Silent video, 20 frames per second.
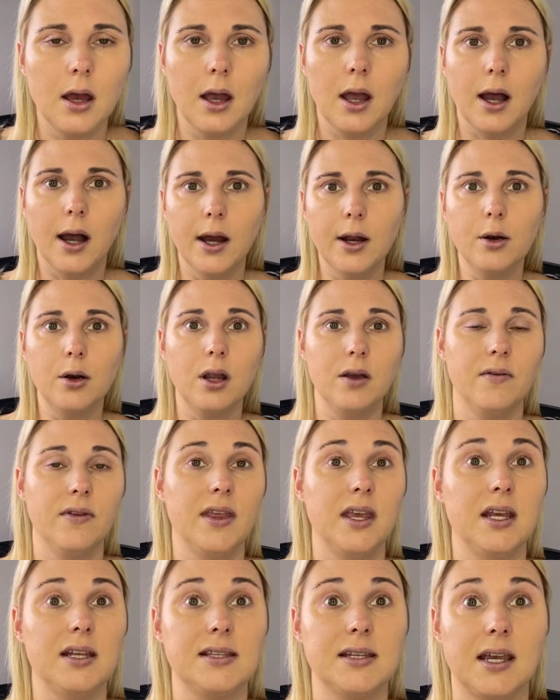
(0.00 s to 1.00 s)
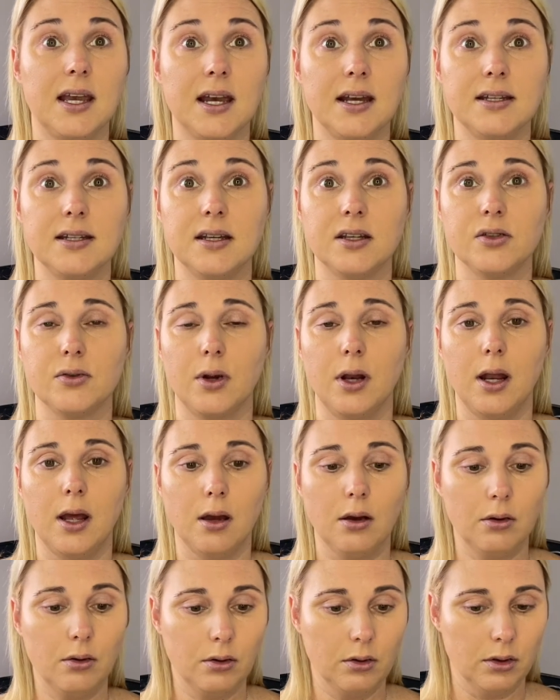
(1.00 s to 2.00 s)
I don't even think it's a contest right
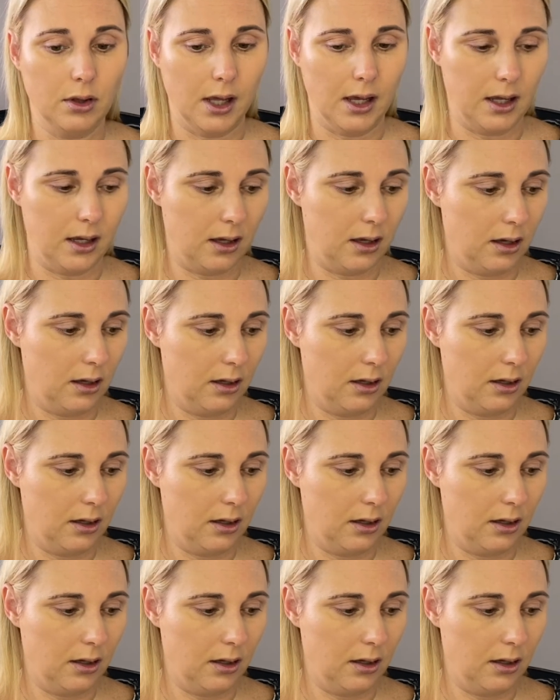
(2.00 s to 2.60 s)
now. Like,